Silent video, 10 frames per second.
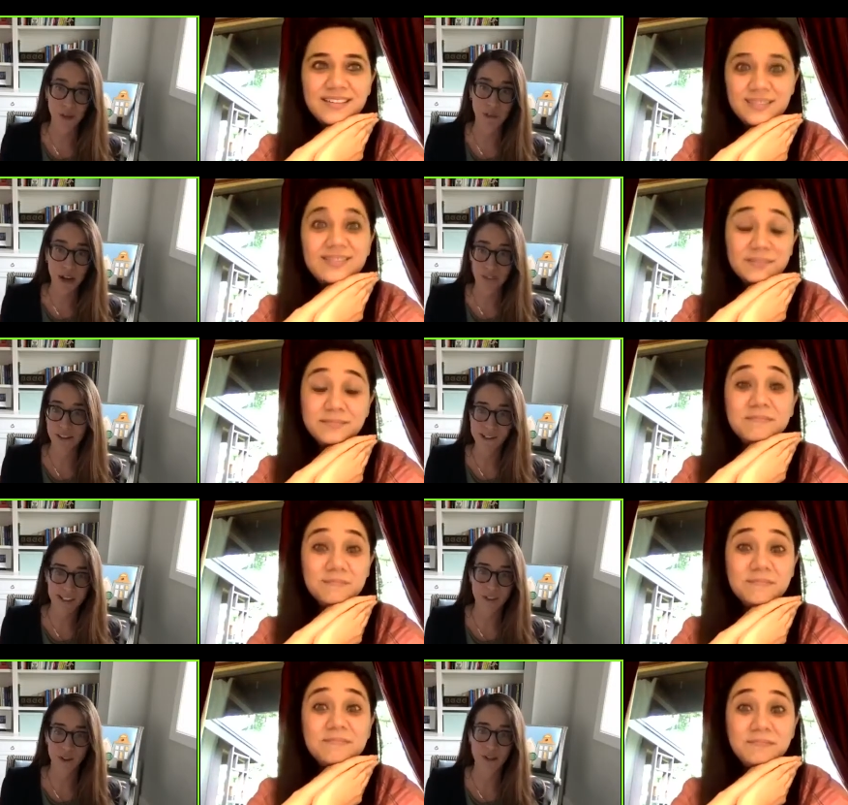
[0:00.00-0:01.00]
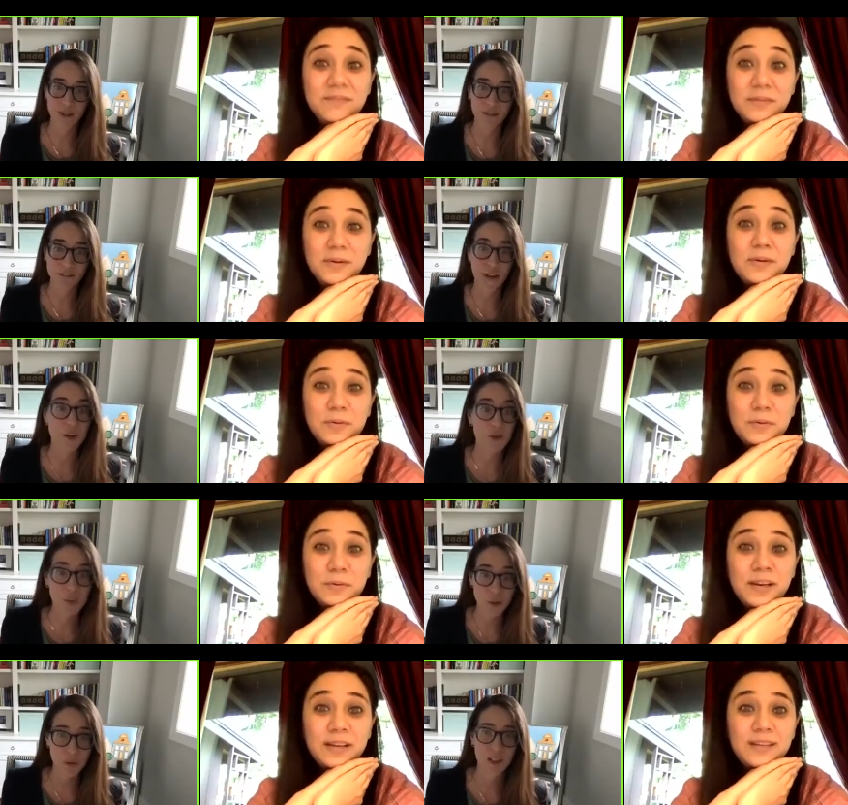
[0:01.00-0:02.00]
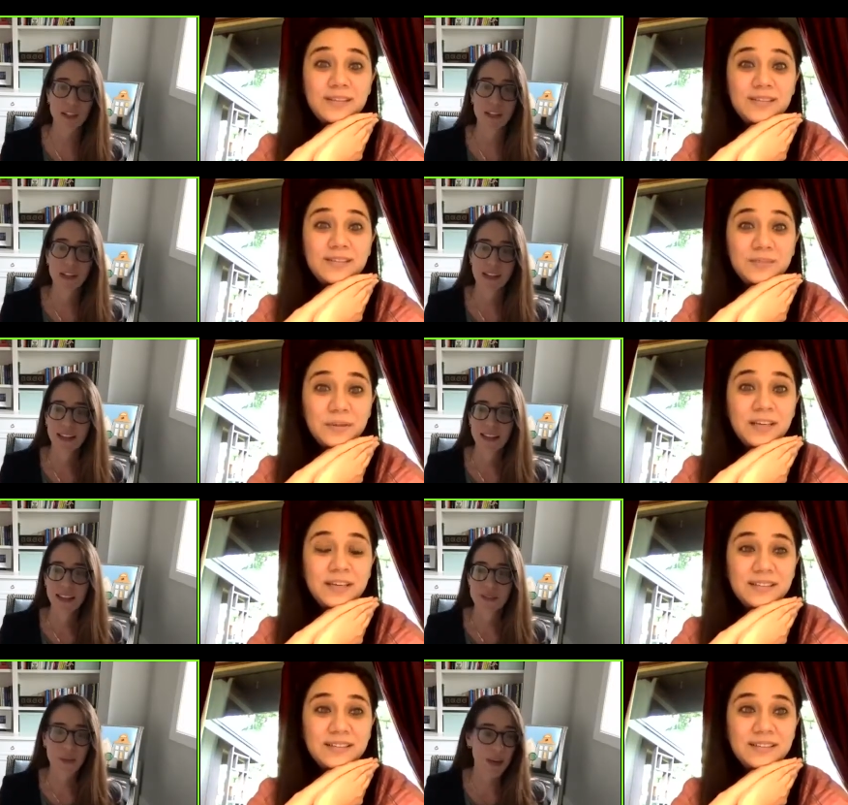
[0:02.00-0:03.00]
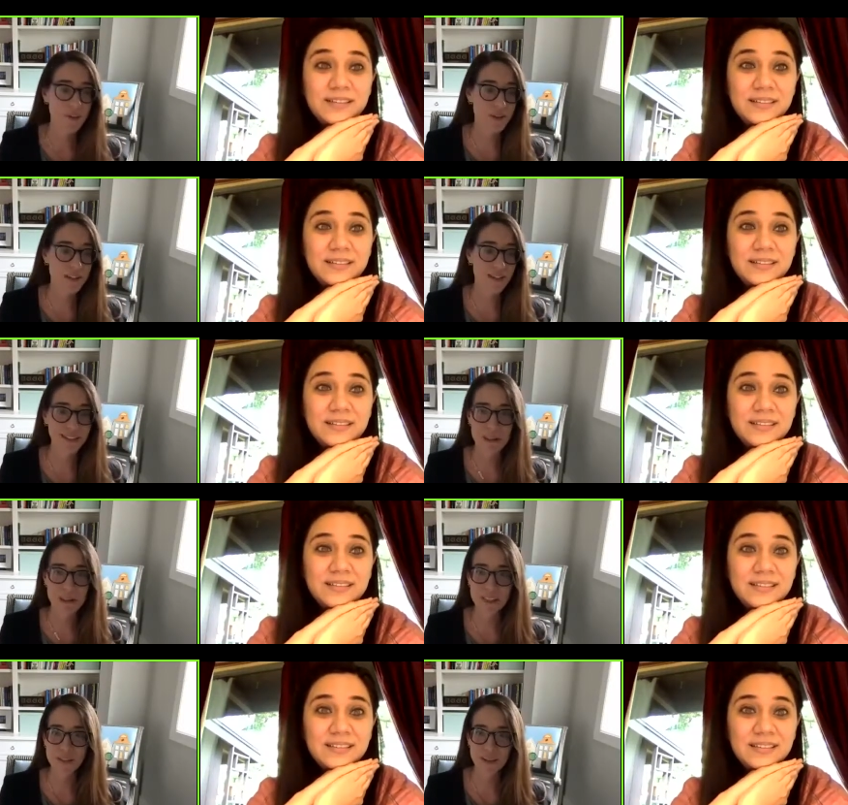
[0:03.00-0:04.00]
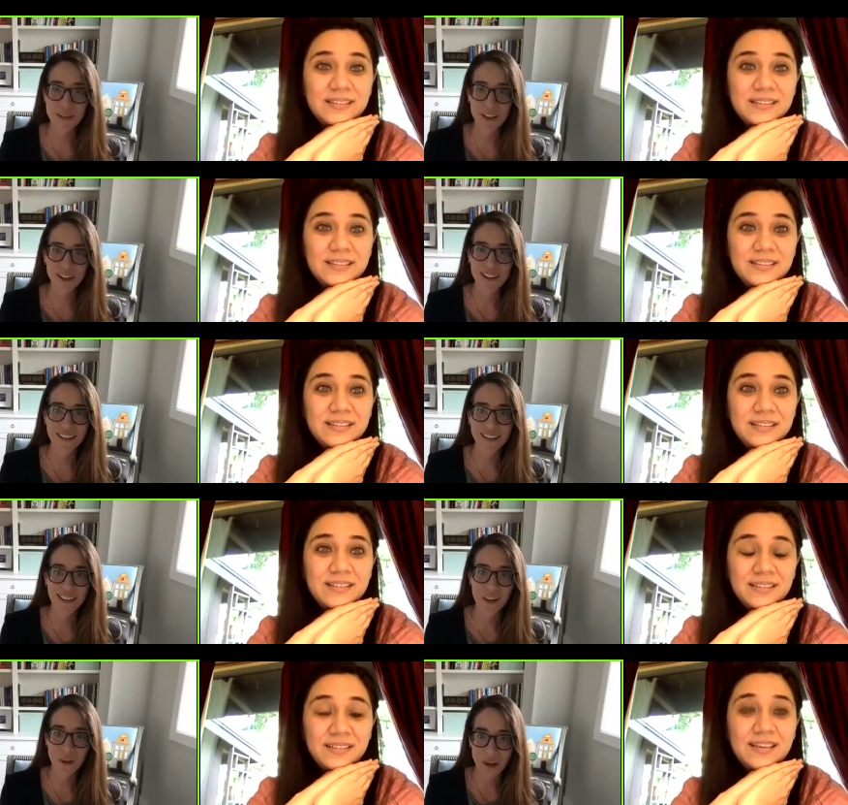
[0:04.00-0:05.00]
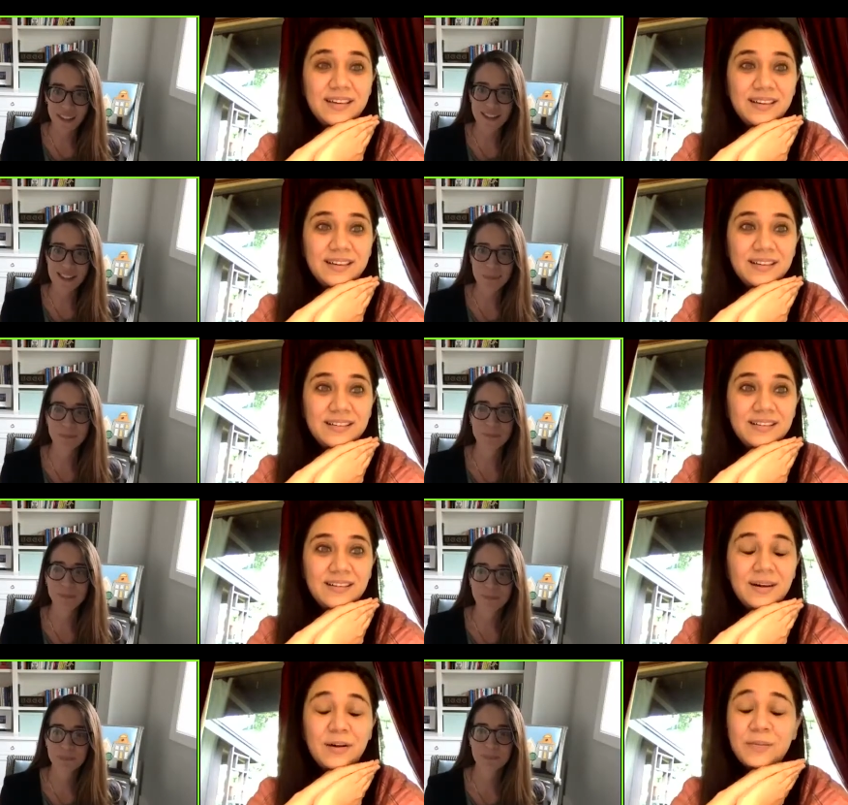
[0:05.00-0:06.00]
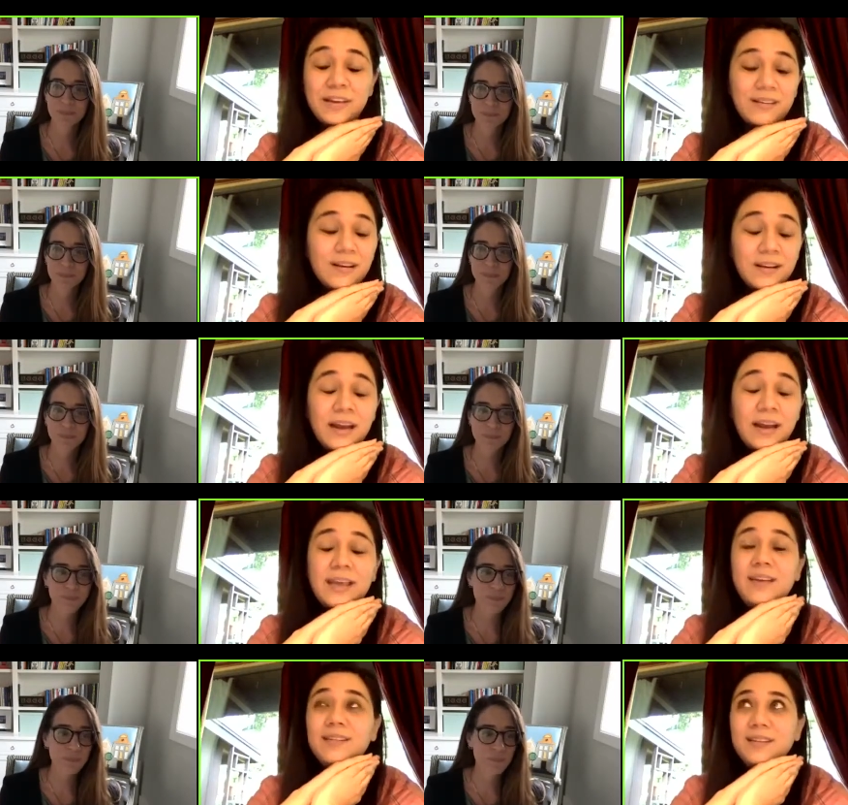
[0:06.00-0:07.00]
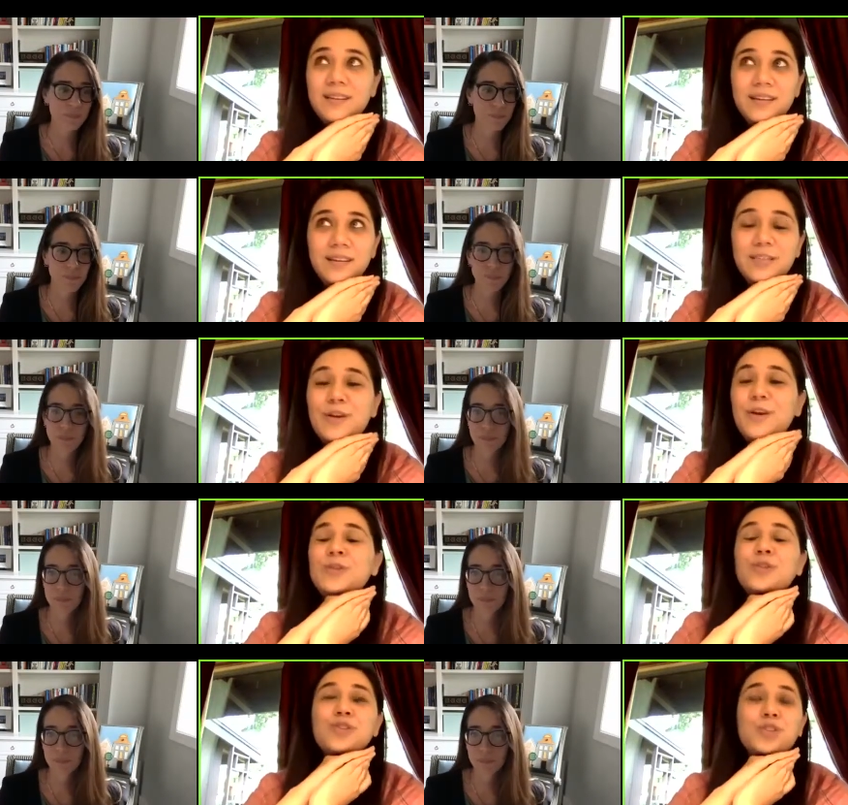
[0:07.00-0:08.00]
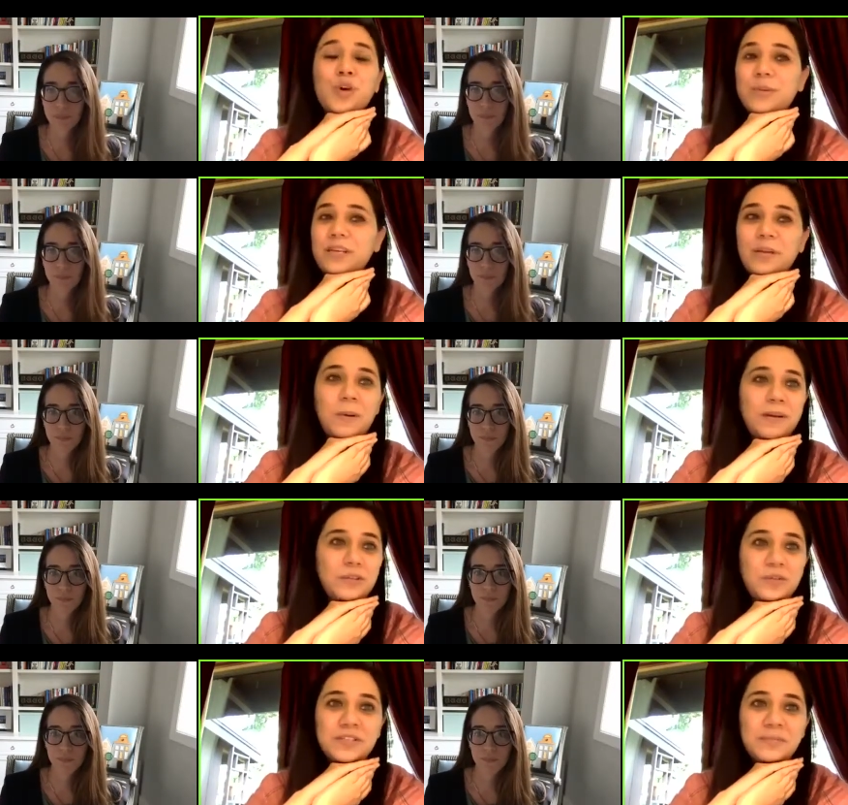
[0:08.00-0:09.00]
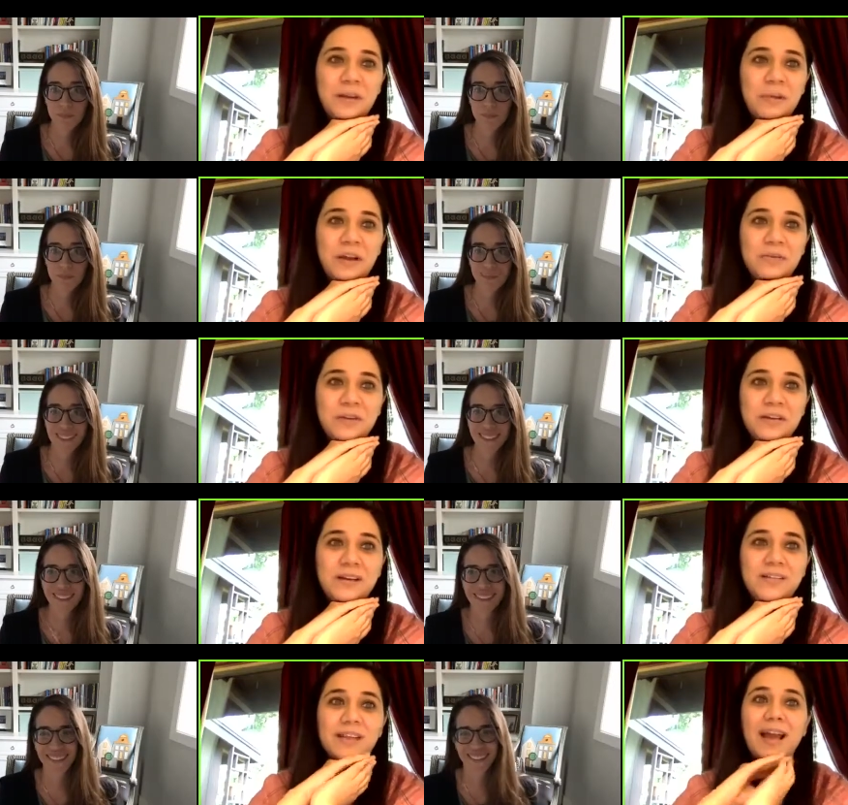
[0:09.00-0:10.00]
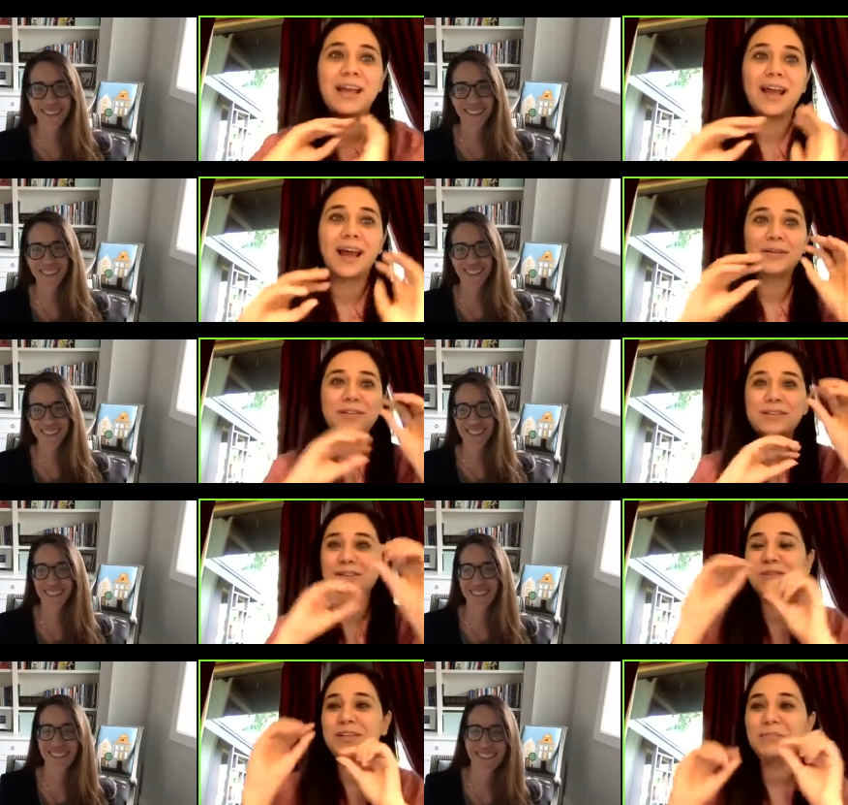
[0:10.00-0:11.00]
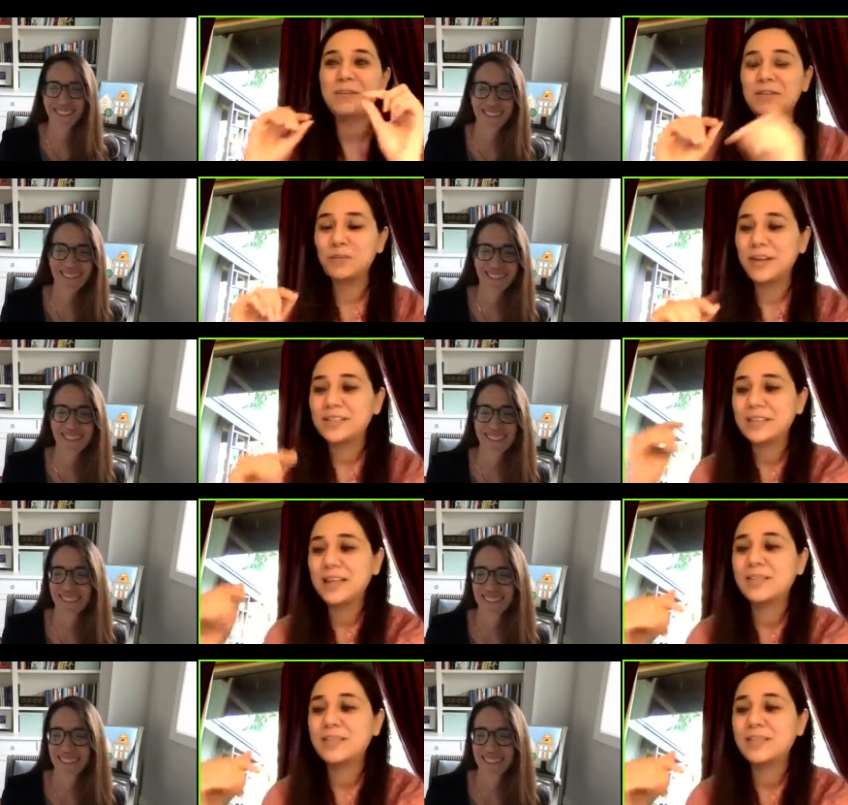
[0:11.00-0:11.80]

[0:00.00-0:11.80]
Speaker 1: for every single entrepreneur. Right. And so that was the, the impetus for starting Hello Alice.
Speaker 2: Oh my God. I, there are so many questions in my mind right now. Like I, I could literally pick threads and,